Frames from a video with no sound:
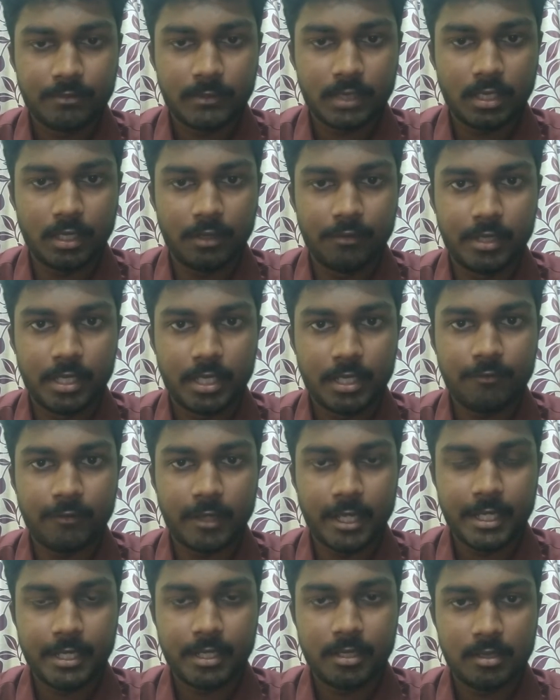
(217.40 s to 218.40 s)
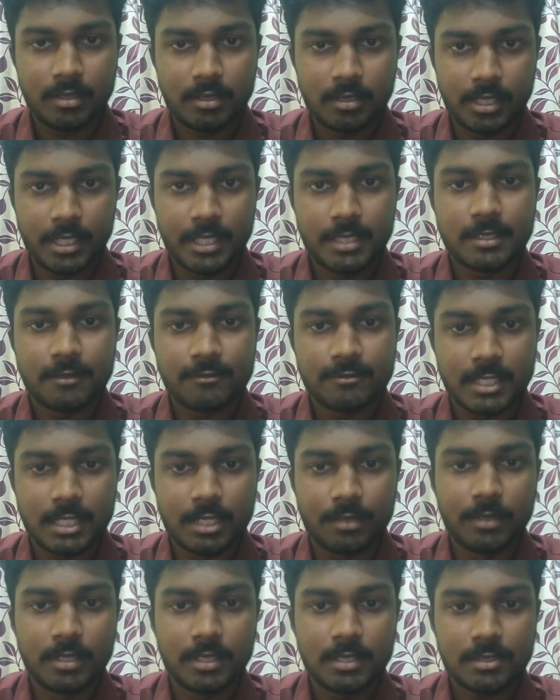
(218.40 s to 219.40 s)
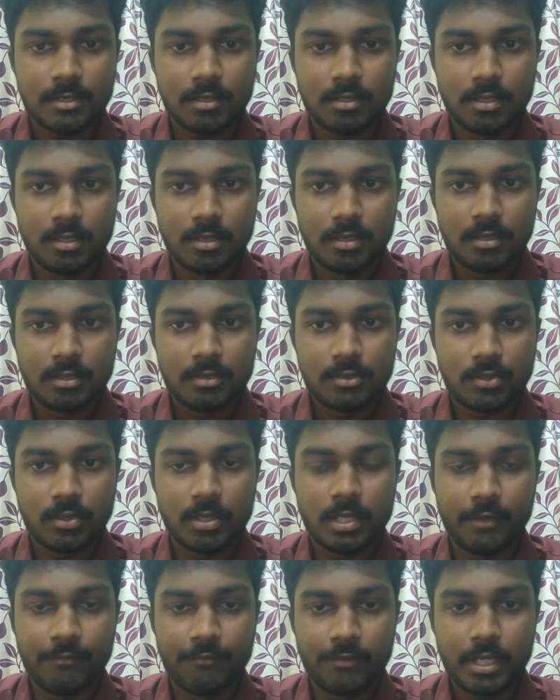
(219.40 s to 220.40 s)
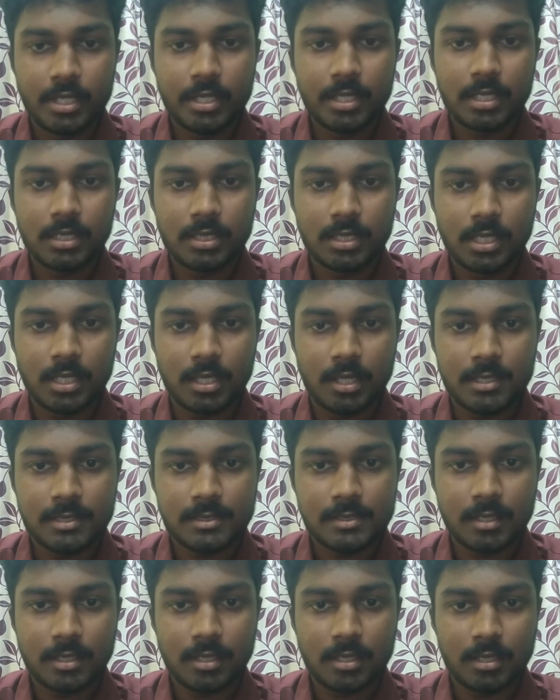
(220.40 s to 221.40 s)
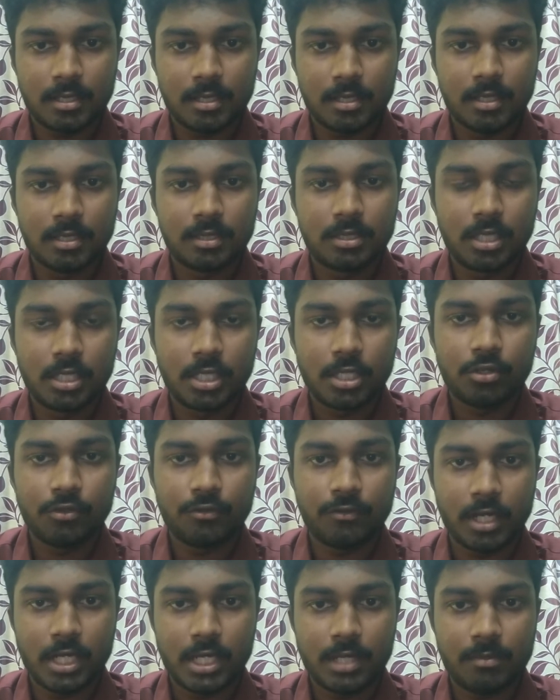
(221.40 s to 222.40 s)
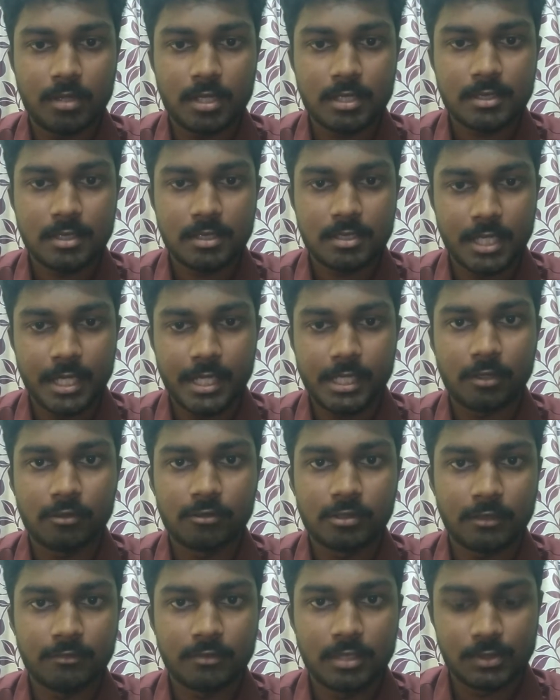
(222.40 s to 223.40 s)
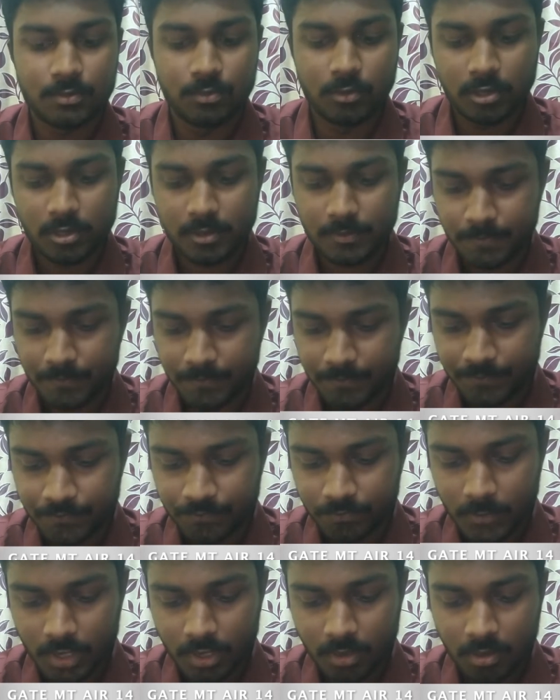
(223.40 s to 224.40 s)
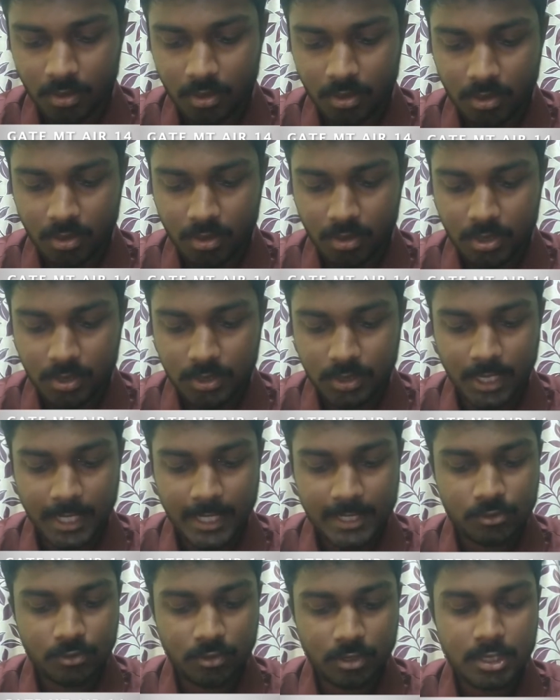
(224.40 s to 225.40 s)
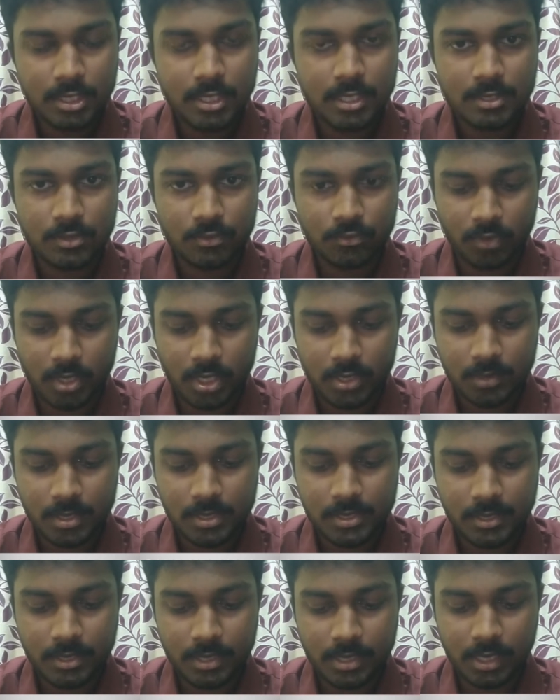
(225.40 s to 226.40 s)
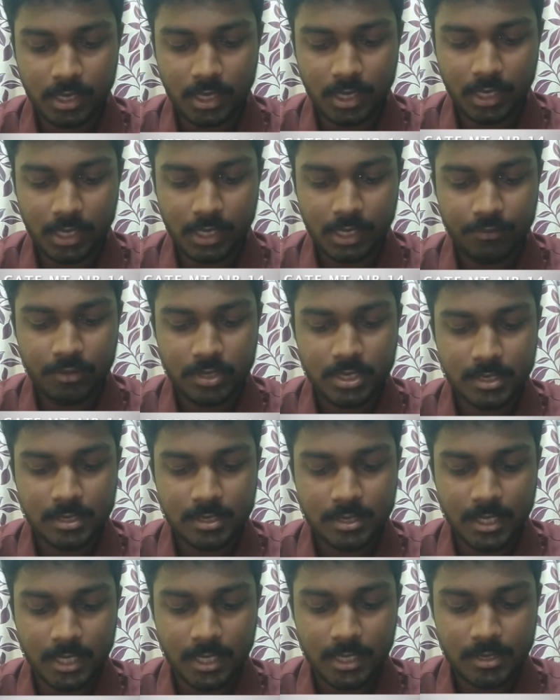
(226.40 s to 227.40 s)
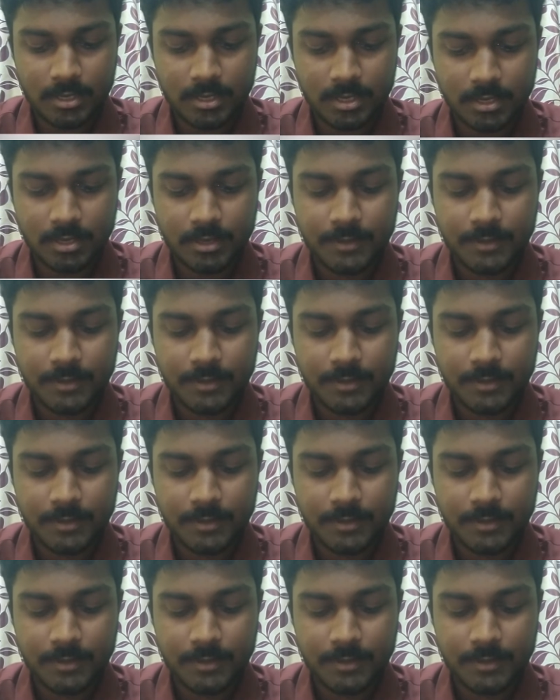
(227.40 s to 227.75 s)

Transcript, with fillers: a very wide range of syllabus so every year they ask uh, 30 to 40 marks straight out of this book the next question is what was your uh, revision strategy